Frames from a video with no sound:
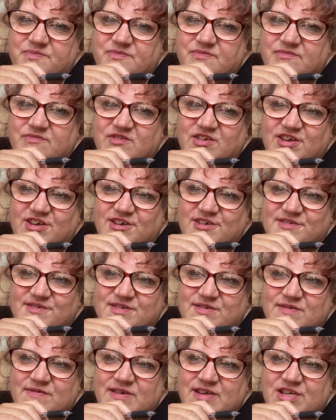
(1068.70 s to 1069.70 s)
Yeah,
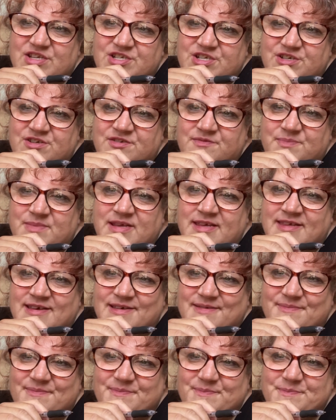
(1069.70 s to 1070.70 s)
so I reckon she could be
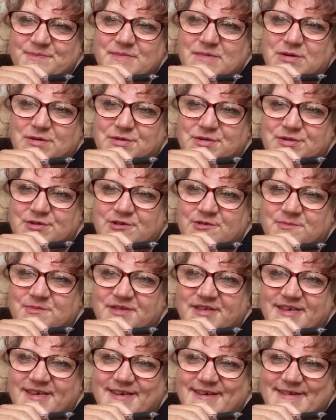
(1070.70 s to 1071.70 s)
that long-term
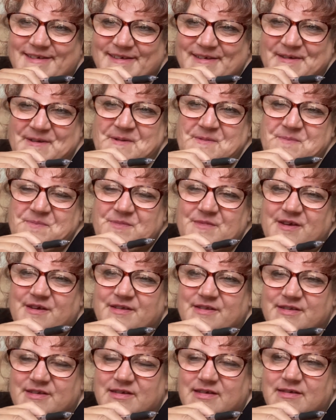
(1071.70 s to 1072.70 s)
thing.
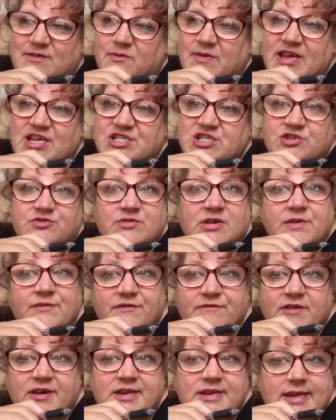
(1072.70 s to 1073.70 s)
And the way she's driving
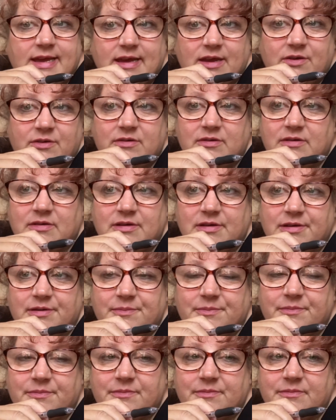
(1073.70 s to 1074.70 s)
right now,
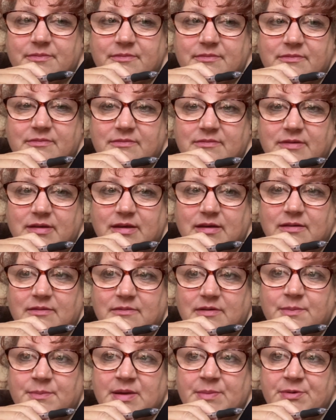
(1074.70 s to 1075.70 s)
yeah,
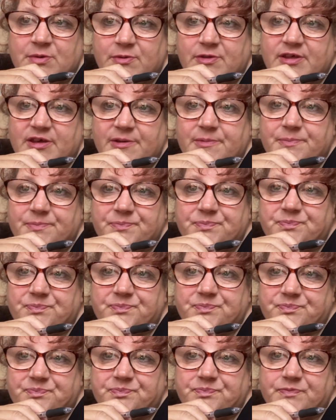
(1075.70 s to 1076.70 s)
I'm happy with that.
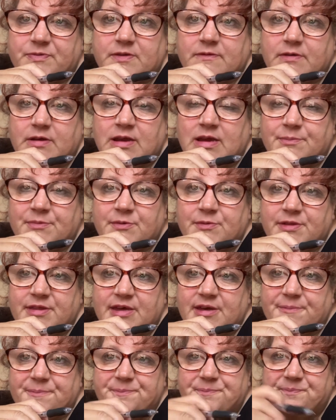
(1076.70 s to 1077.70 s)
Very happy with
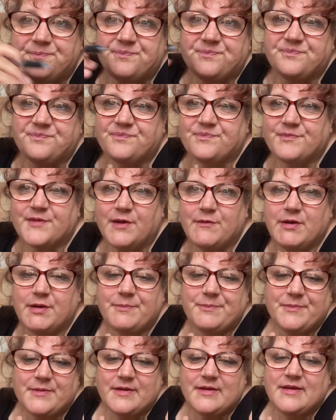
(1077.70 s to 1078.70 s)
that. Anyway,
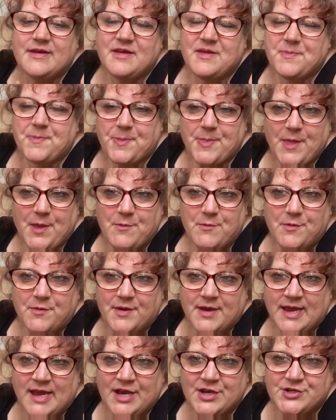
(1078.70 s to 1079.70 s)
we'll
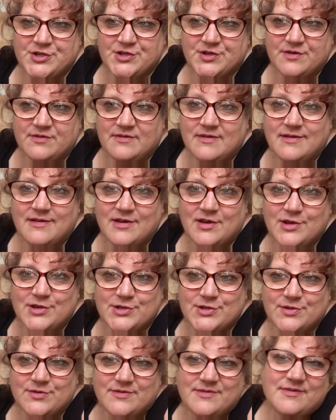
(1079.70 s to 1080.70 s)
catch you
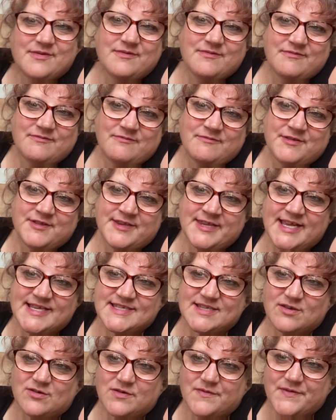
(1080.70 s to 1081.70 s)
soon with the next
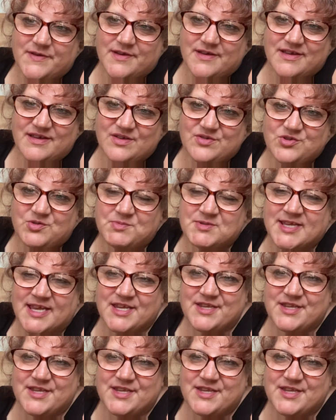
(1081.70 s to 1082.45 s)
lot of jobs getting